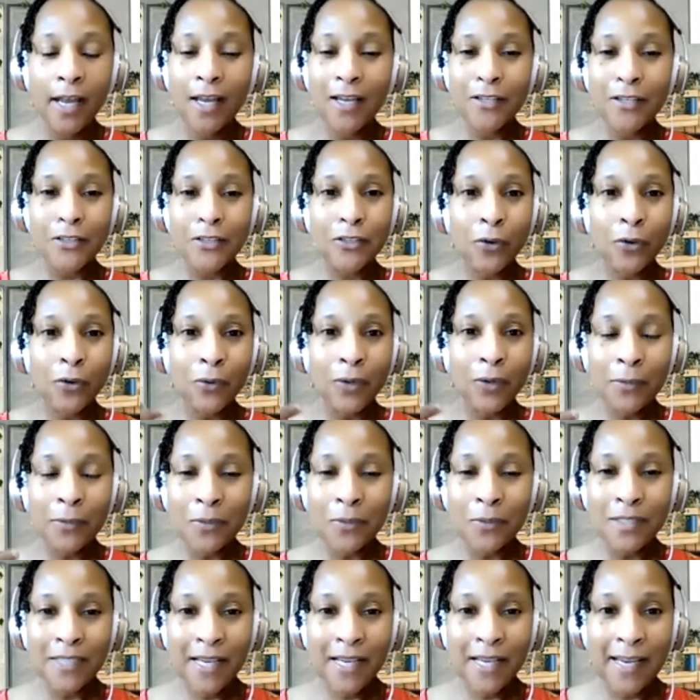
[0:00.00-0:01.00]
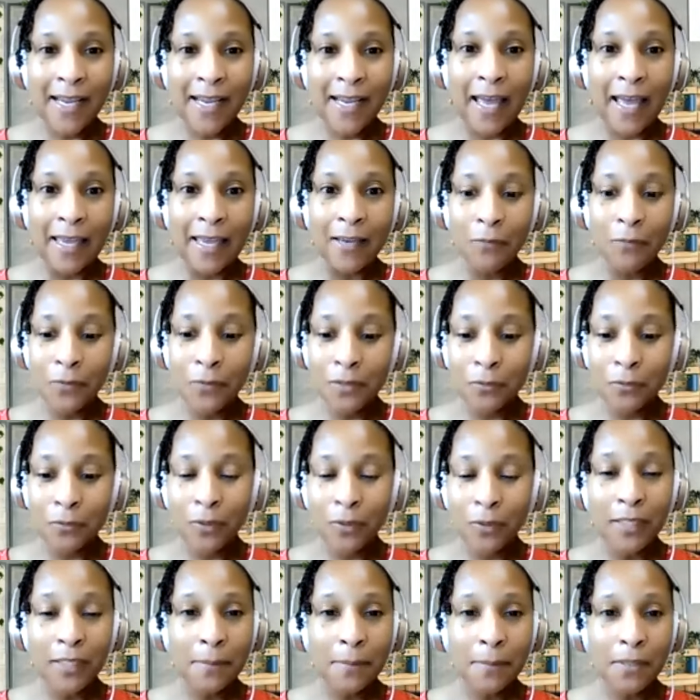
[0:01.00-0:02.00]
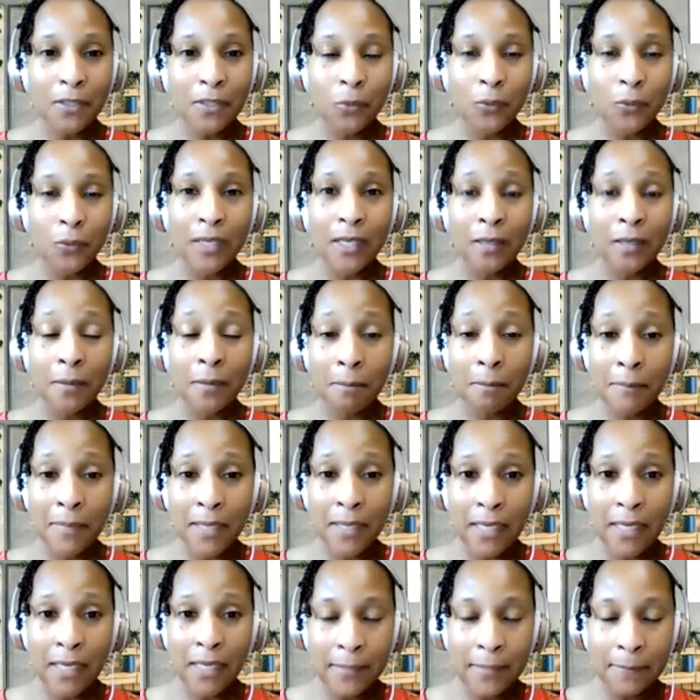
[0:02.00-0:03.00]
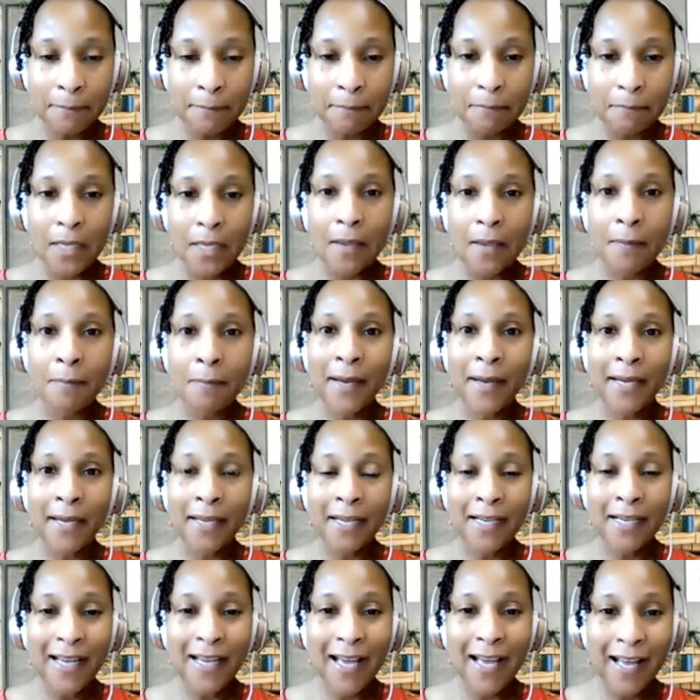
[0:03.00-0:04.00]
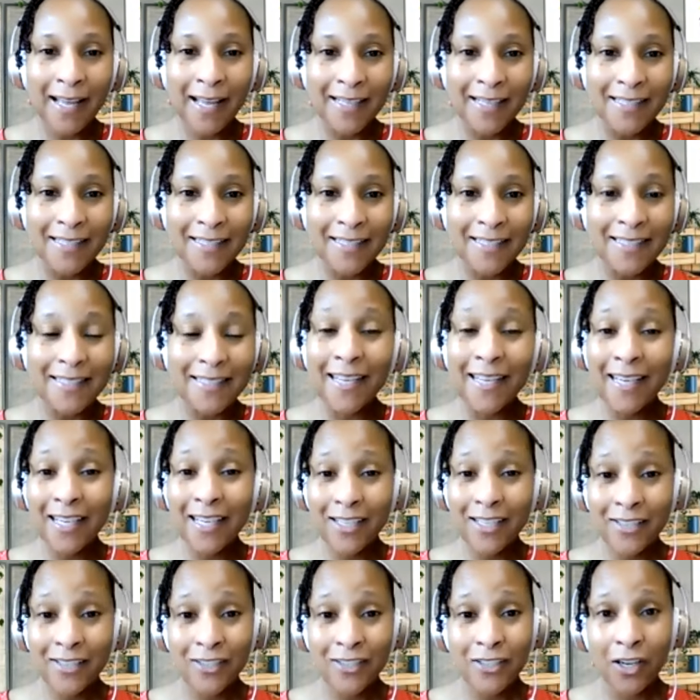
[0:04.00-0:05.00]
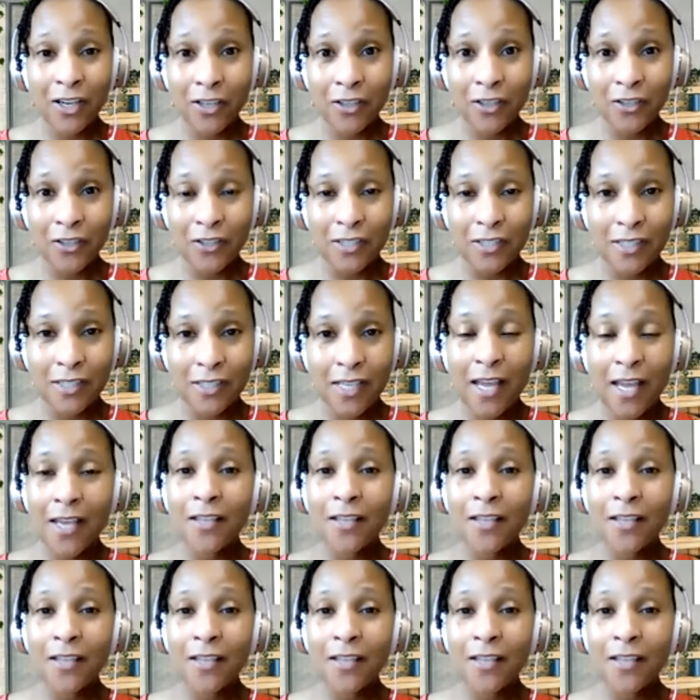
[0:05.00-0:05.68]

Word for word: So it was like, it was really between me my oncologist, and his nurse.